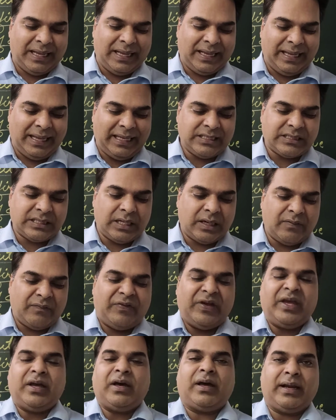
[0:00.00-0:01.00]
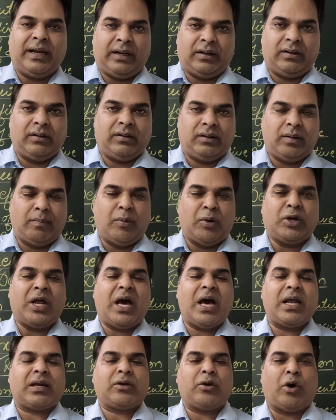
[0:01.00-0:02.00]
is a figurehead.
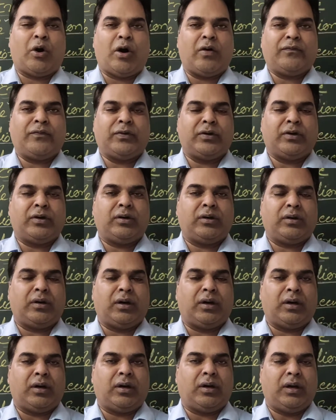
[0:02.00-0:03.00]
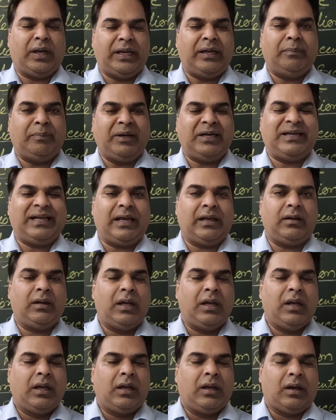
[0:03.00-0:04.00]
Monarch of in Britain
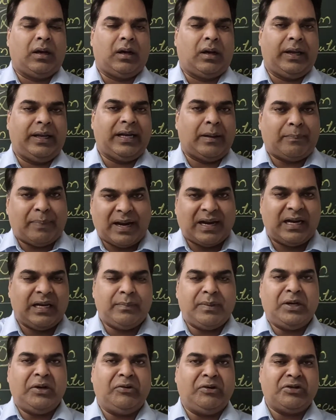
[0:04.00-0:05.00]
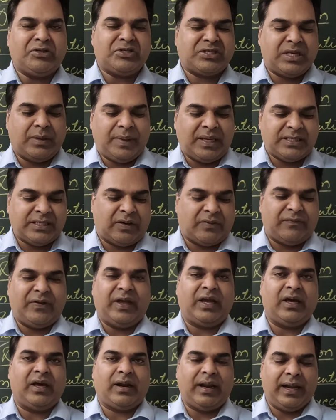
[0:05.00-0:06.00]
in a parliamentary system is a
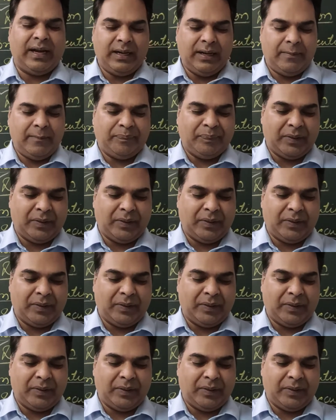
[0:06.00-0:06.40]
figurehead.